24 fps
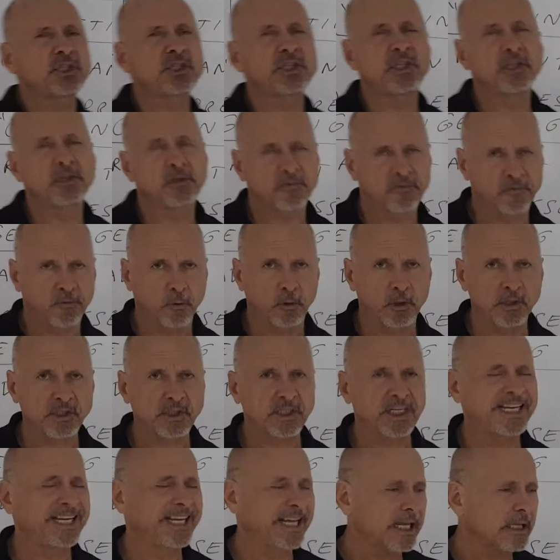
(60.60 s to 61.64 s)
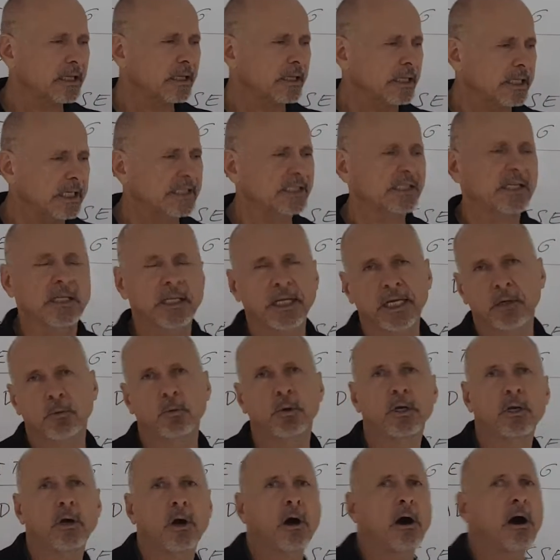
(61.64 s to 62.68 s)
shear force to get this
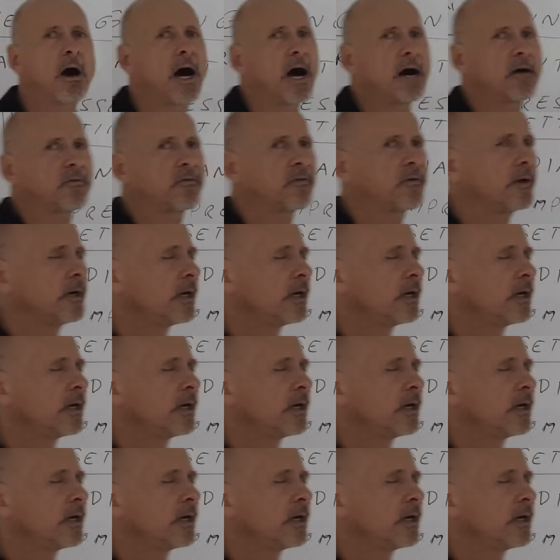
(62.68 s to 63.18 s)
liquid off.